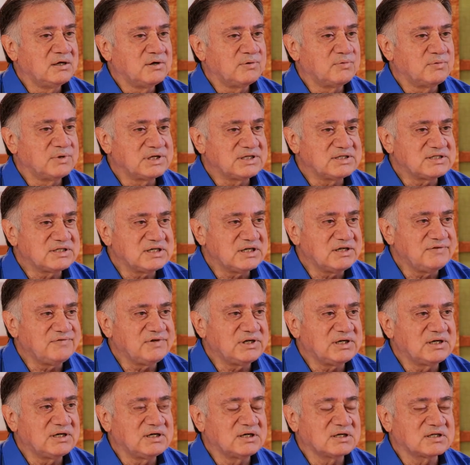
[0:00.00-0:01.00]

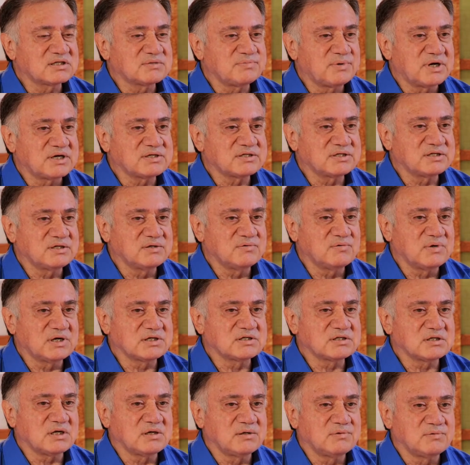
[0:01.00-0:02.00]
receiving and expressing
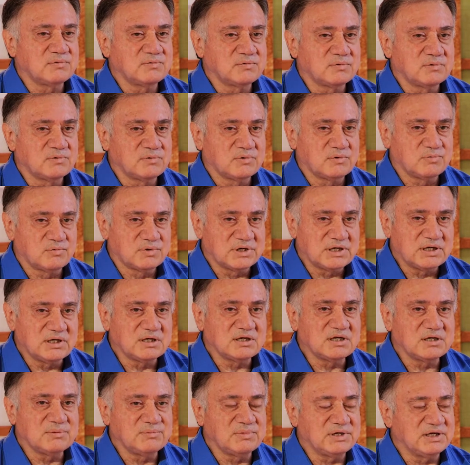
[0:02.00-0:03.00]
what's
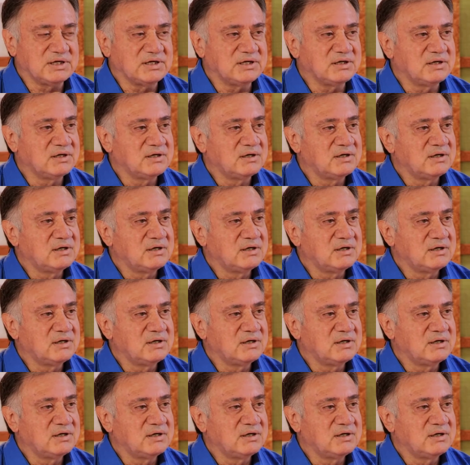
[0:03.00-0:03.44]
real in me.